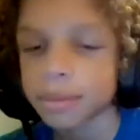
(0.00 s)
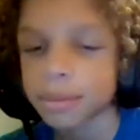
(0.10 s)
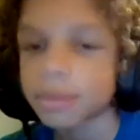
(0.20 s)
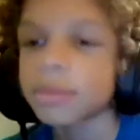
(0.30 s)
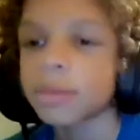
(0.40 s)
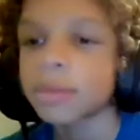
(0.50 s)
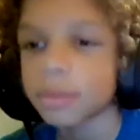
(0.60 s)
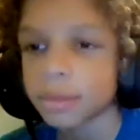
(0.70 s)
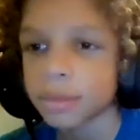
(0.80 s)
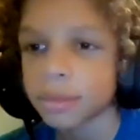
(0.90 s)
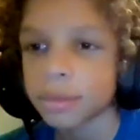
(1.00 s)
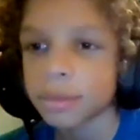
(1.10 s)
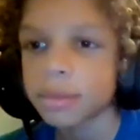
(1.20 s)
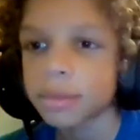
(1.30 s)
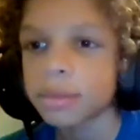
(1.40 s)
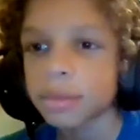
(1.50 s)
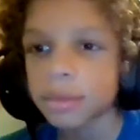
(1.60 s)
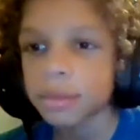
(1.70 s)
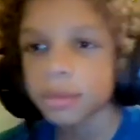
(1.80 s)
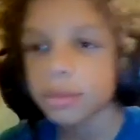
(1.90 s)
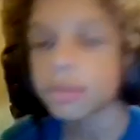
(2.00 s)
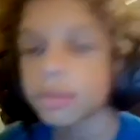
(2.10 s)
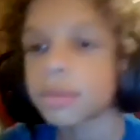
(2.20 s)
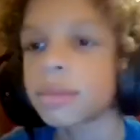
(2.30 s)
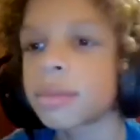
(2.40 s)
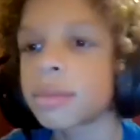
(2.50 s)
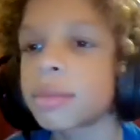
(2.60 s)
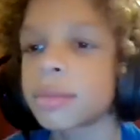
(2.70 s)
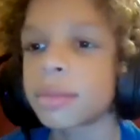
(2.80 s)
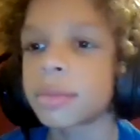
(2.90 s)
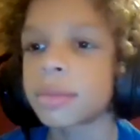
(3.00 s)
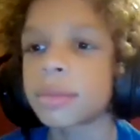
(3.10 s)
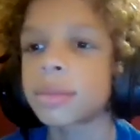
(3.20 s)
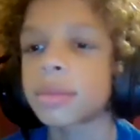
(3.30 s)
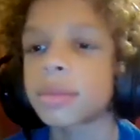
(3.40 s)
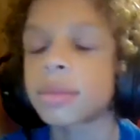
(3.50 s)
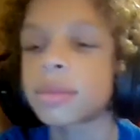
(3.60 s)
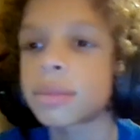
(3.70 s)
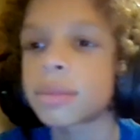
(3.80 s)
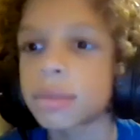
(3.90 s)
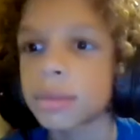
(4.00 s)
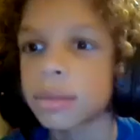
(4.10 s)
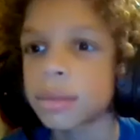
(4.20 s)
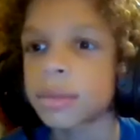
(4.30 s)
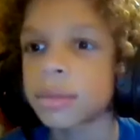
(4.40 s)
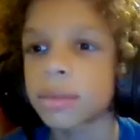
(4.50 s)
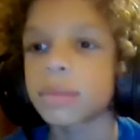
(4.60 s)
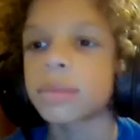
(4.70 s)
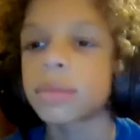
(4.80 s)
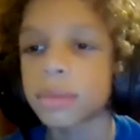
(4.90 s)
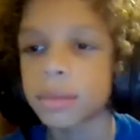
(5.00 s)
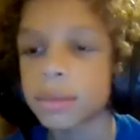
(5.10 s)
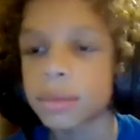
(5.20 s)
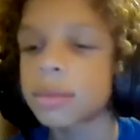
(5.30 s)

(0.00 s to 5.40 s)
This person isn't speaking.